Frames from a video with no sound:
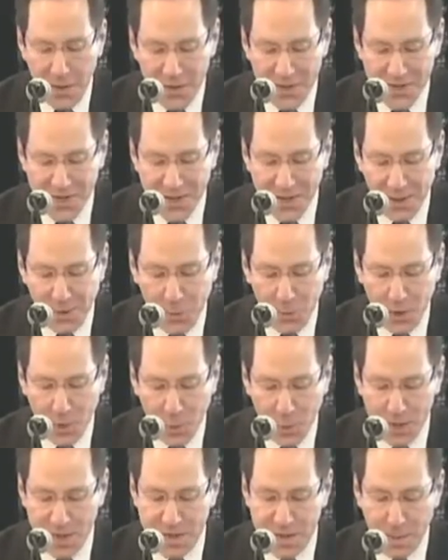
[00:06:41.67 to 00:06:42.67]
the skill
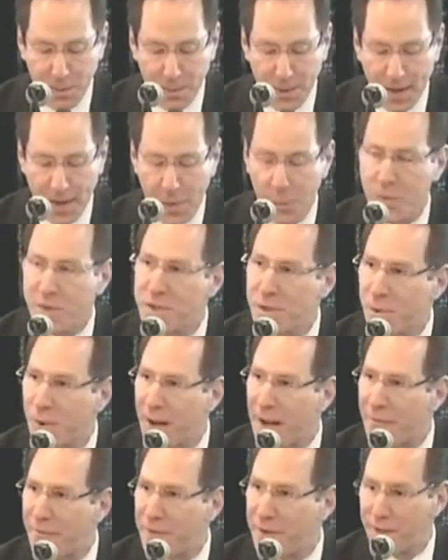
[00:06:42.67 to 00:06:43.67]
with which the plan was
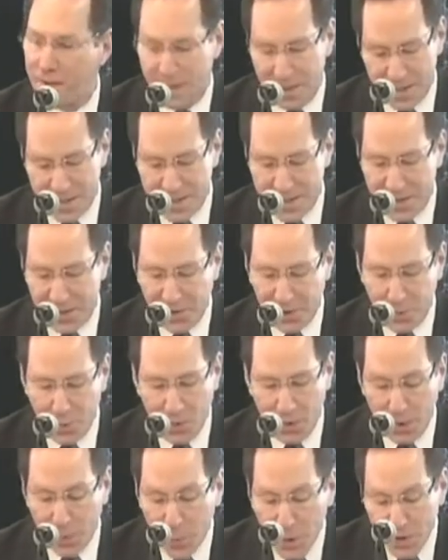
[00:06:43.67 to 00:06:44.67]
crafted, the skill
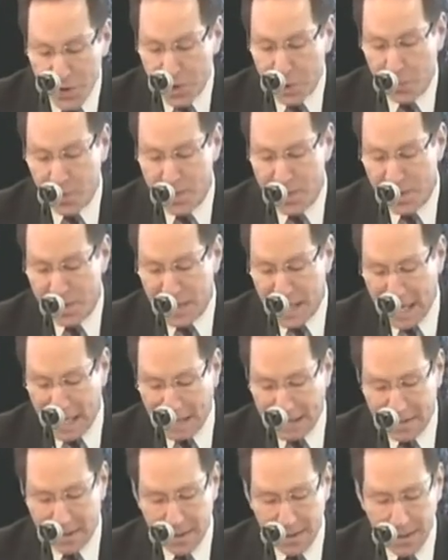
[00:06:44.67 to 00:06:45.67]
with which it was
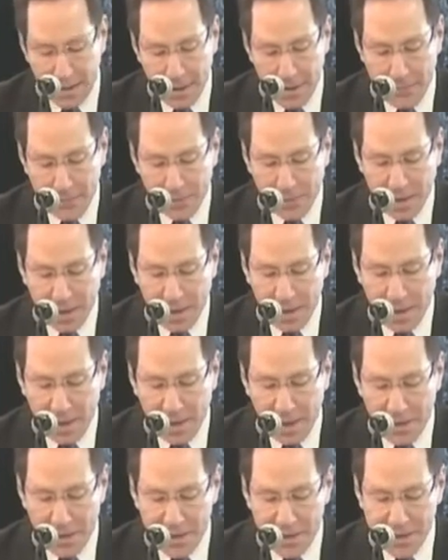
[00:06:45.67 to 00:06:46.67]
attacked,
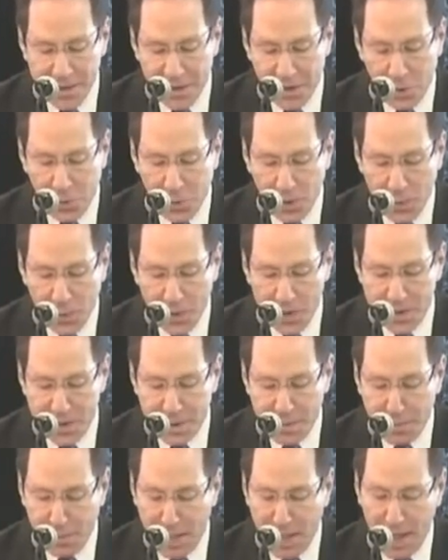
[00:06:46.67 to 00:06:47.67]
the skill with which
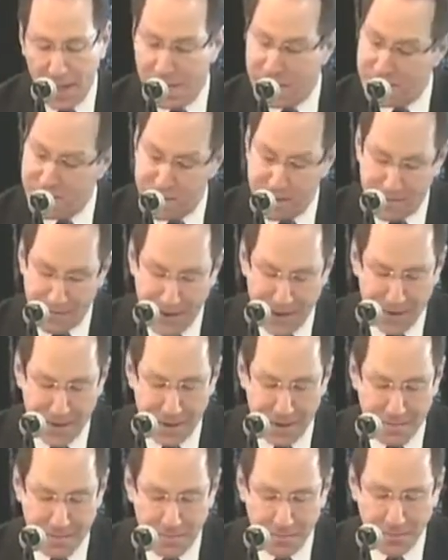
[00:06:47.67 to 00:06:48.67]
the plan is
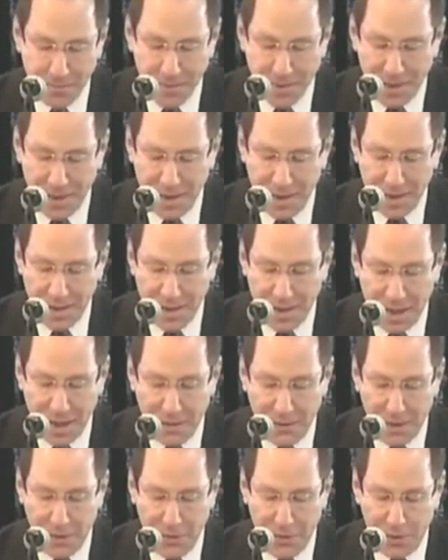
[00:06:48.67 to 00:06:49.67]
defended,
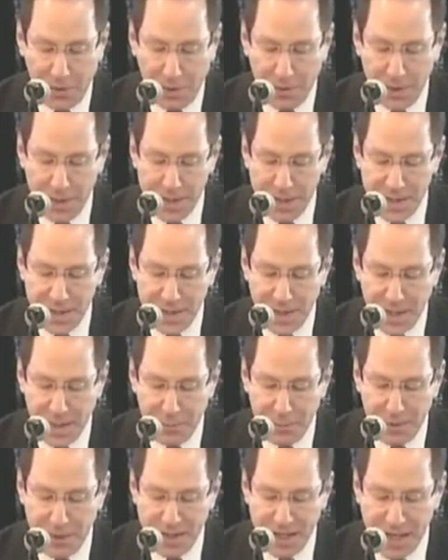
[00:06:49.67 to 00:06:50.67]
the thoroughness
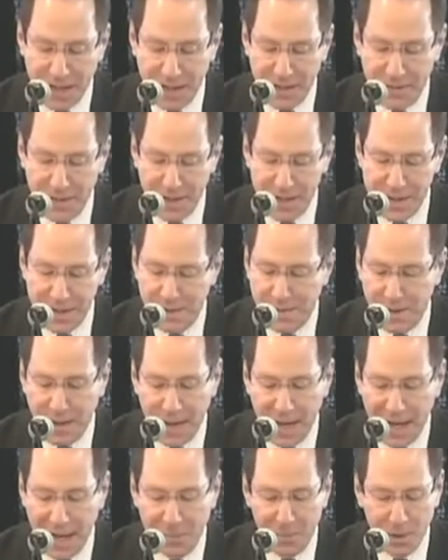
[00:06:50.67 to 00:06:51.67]
and protectiveness of
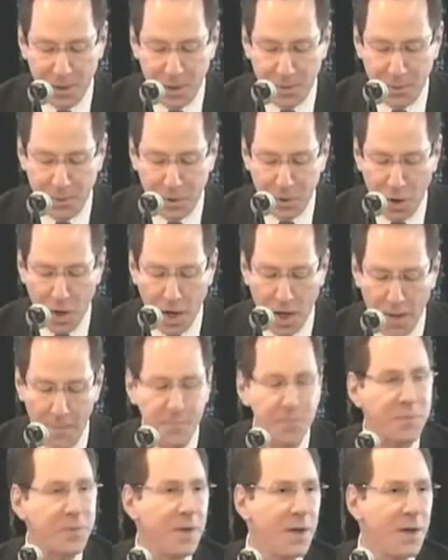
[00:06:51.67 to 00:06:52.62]
the applicable law,